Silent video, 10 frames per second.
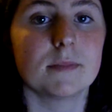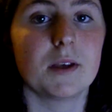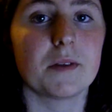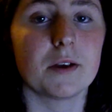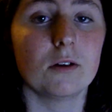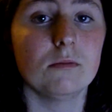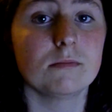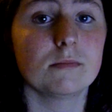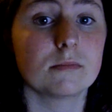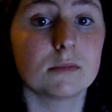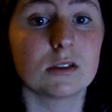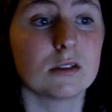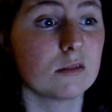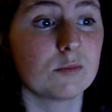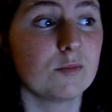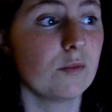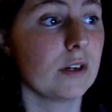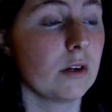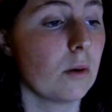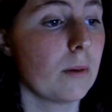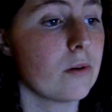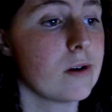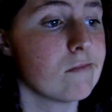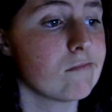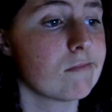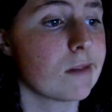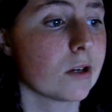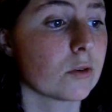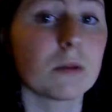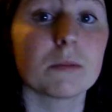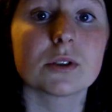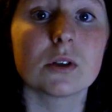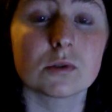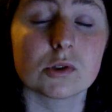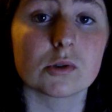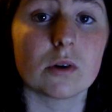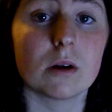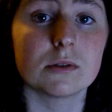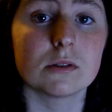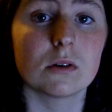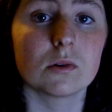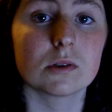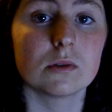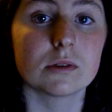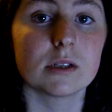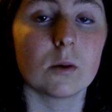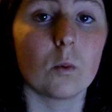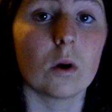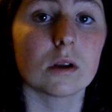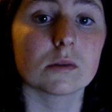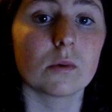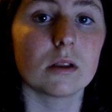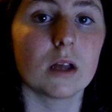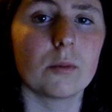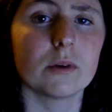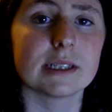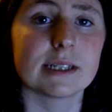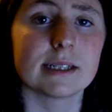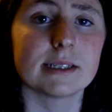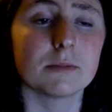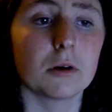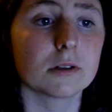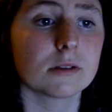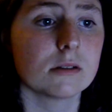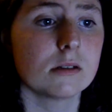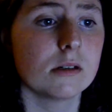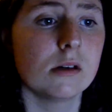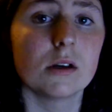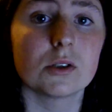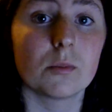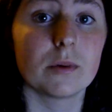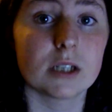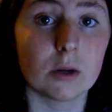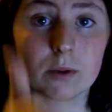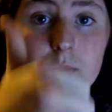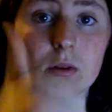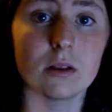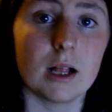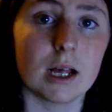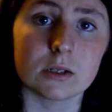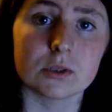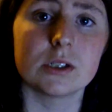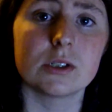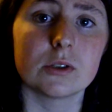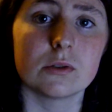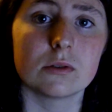there you go, just a video about it. And remember to go and subscribe to Old School Ted 1 as well. I'll put his link in the box. So peace out, people, and I'll see you soon.